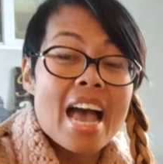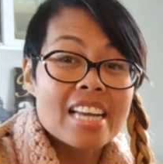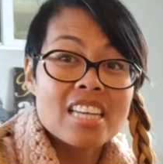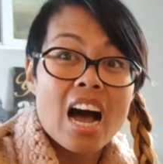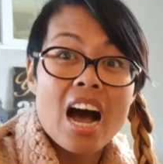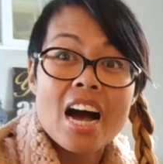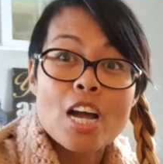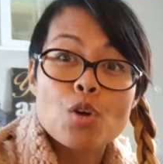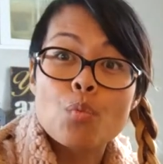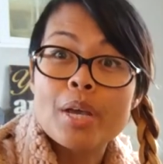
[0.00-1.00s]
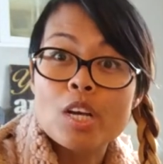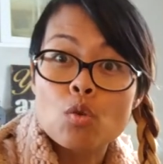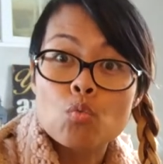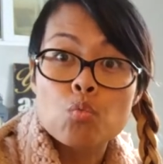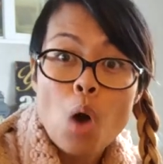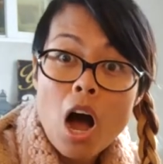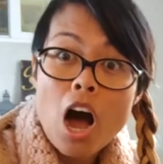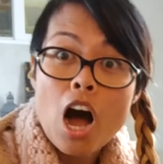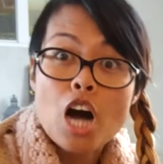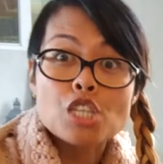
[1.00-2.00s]
and I will
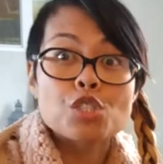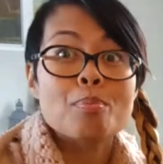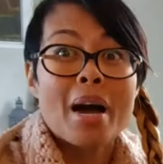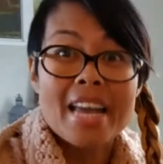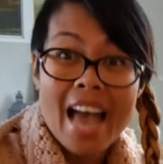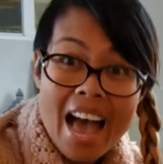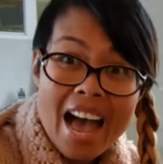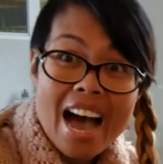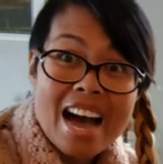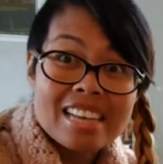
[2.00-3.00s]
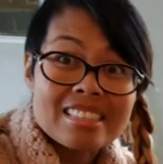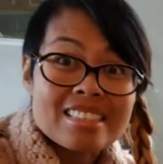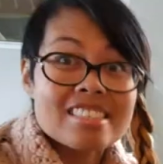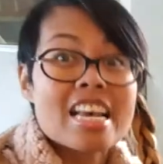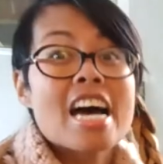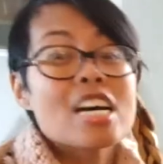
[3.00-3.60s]
wash my hands.